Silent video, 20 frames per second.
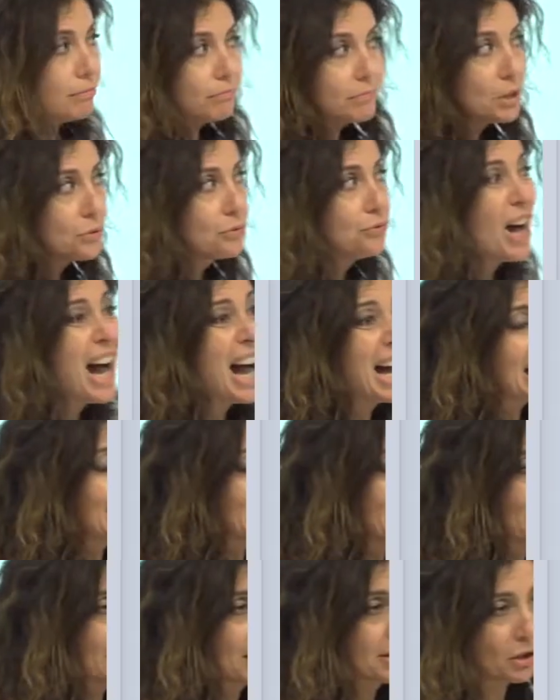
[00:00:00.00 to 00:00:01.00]

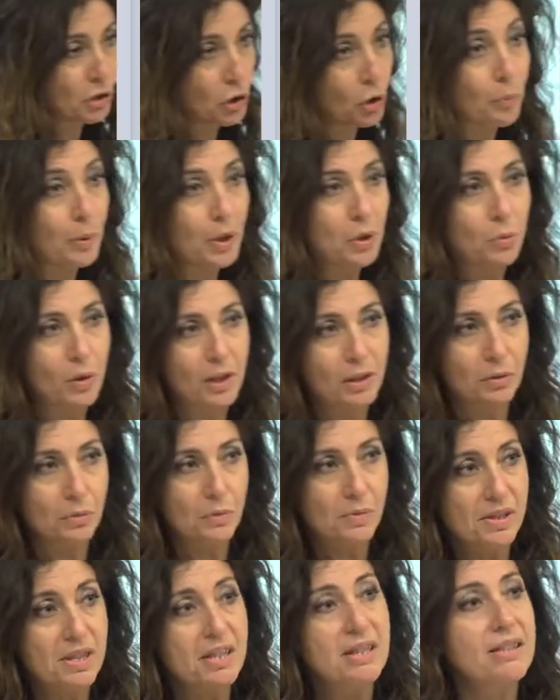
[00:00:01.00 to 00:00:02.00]
define as an open
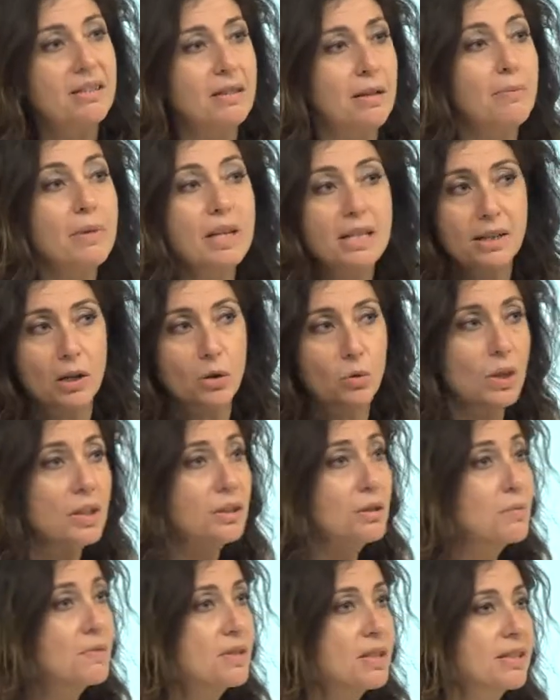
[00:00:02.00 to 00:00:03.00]
quantum system is a
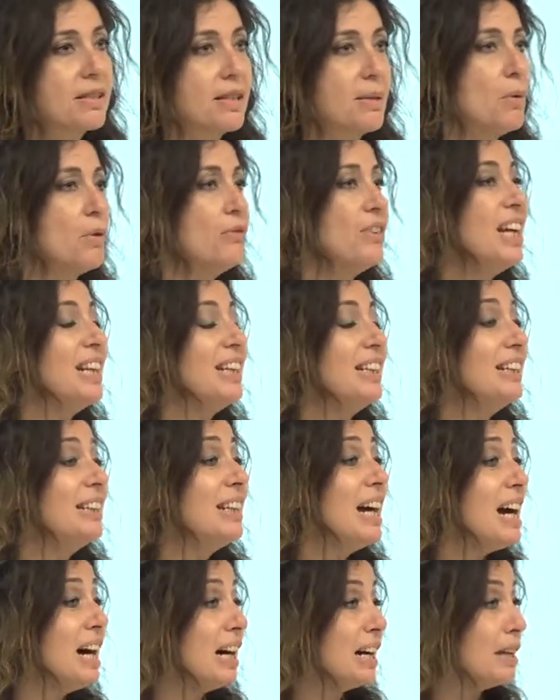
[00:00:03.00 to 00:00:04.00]
quantum system of any
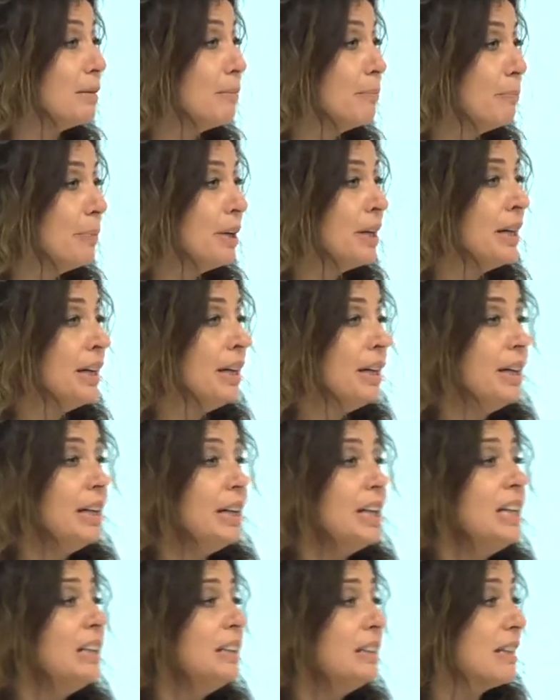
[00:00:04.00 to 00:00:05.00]
type
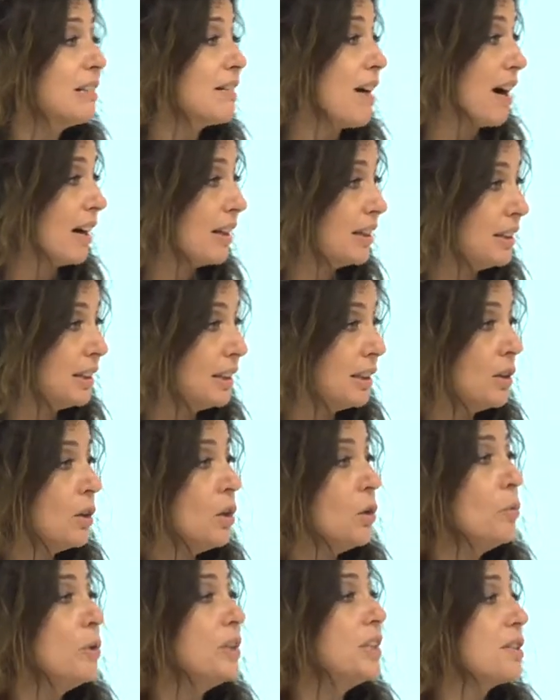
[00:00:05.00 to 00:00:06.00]
interacting
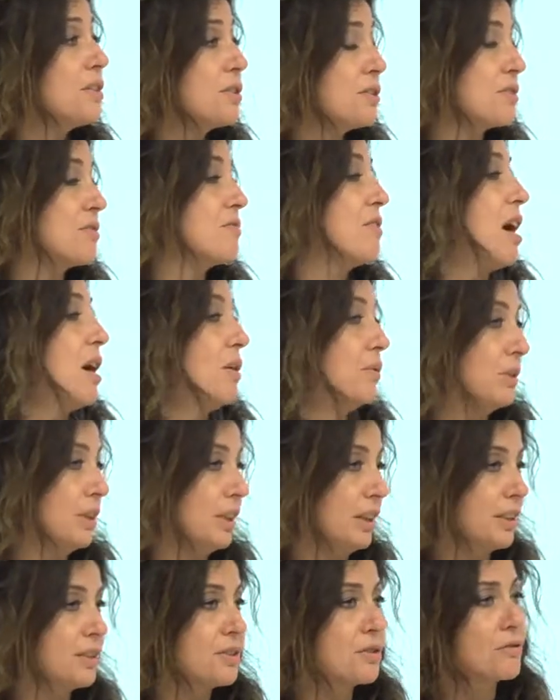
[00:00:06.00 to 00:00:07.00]
with its
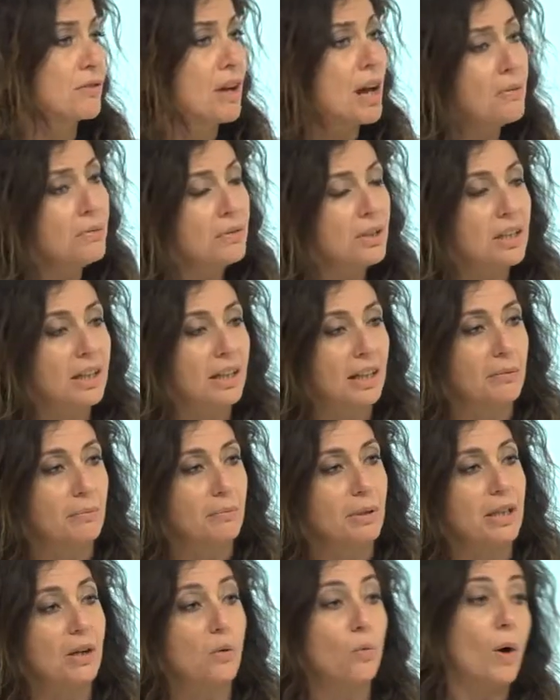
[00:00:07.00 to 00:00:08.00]
surrounding. The surrounding can
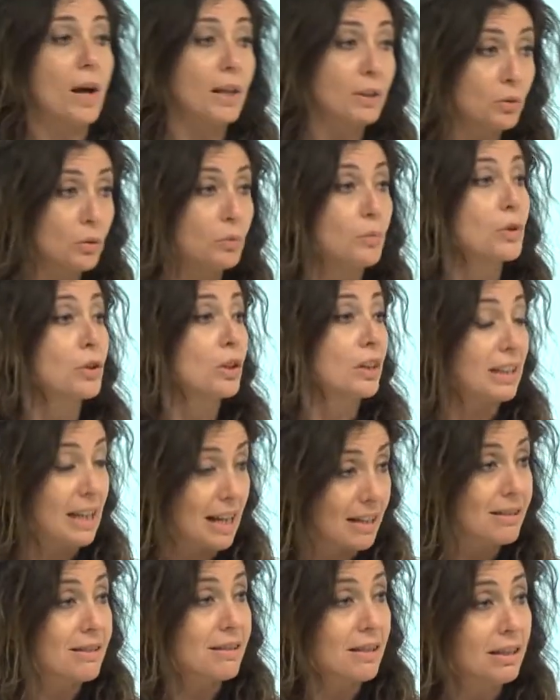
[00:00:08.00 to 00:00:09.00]
be quantum or
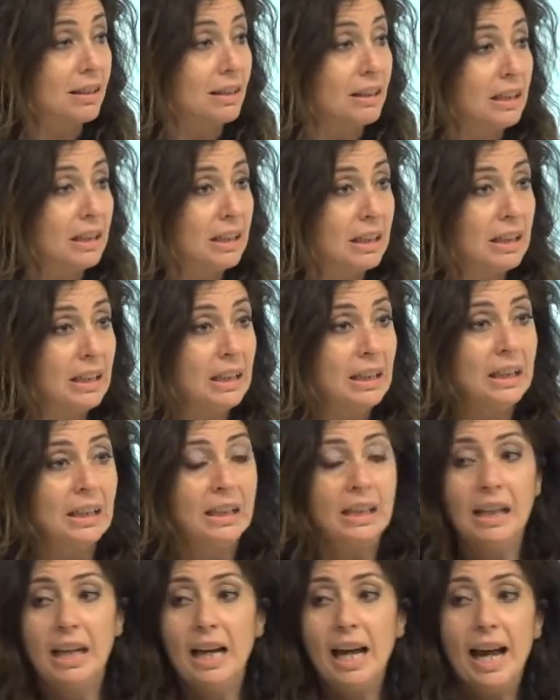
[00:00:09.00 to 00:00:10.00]
classical,
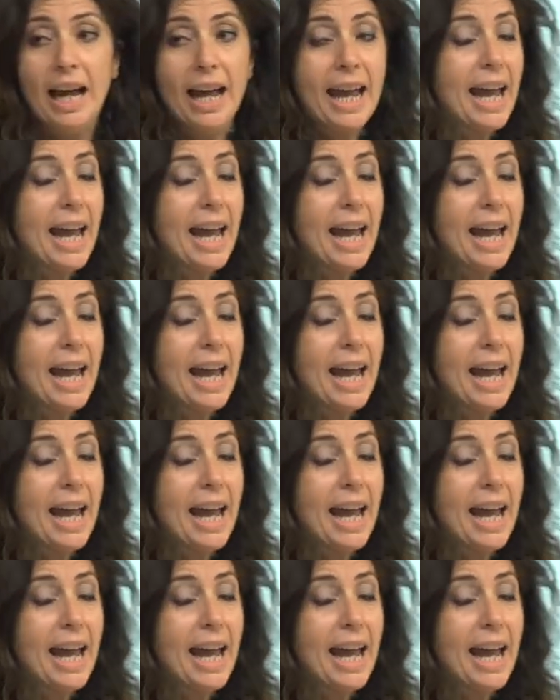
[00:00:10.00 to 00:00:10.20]
uh,